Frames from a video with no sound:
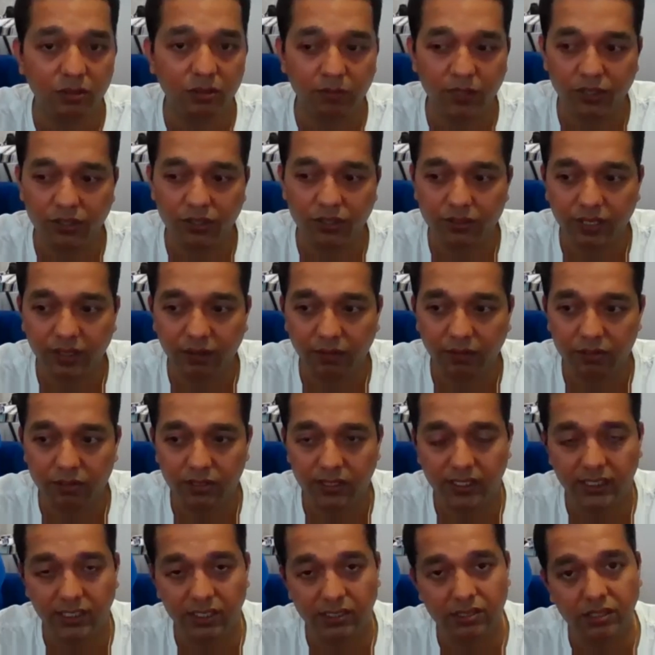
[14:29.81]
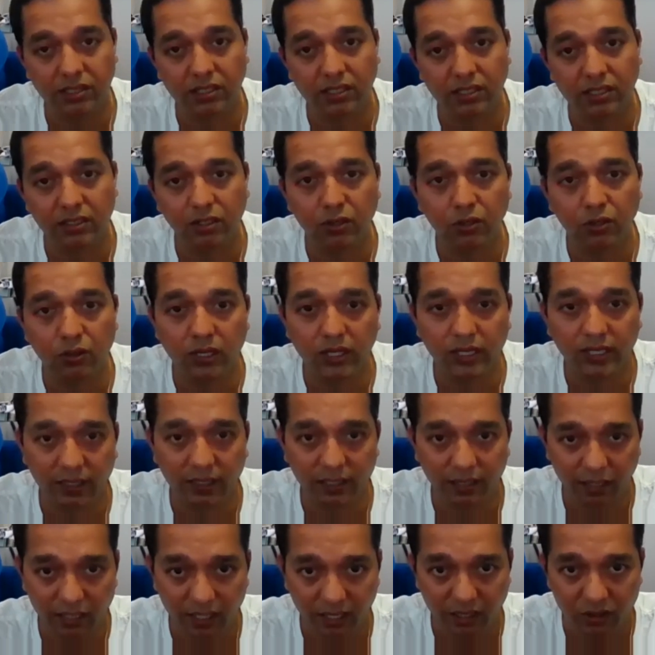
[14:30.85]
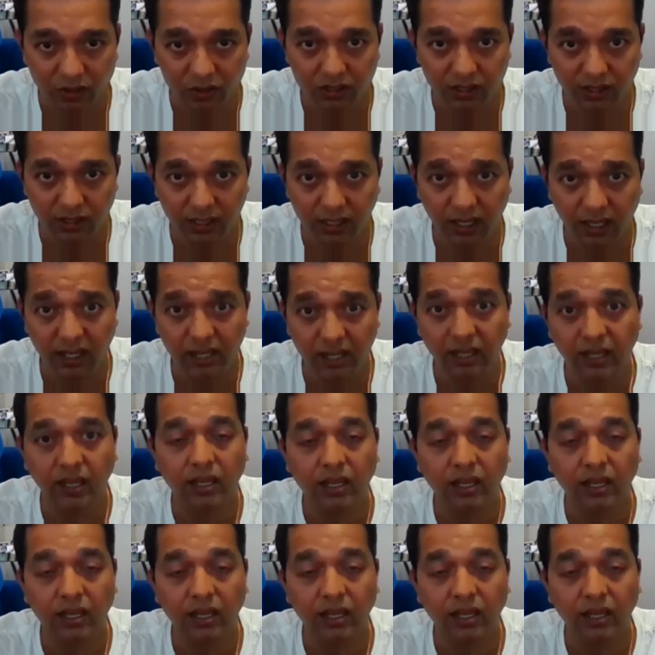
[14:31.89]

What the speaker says: because I was registered in Goa Dental Council,